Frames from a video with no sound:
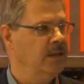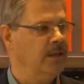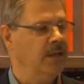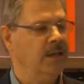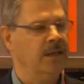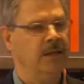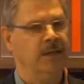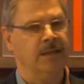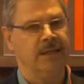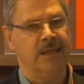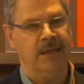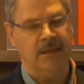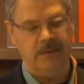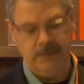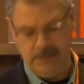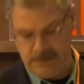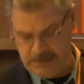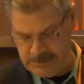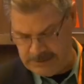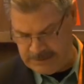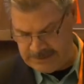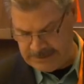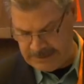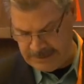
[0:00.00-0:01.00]
And again, the
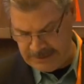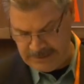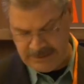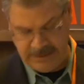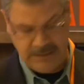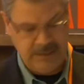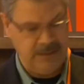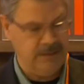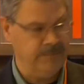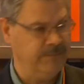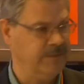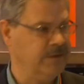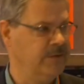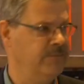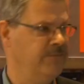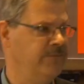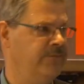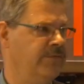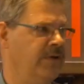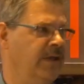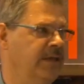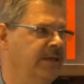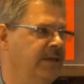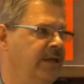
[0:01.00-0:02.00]
design team can
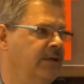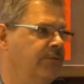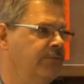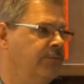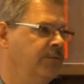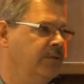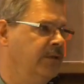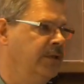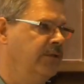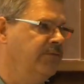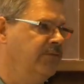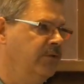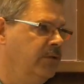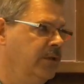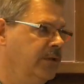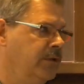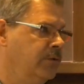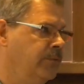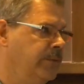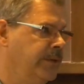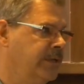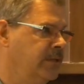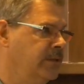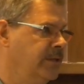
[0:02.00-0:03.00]
find out really, really
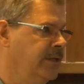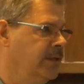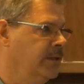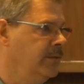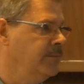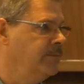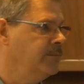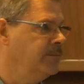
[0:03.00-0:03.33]
quickly.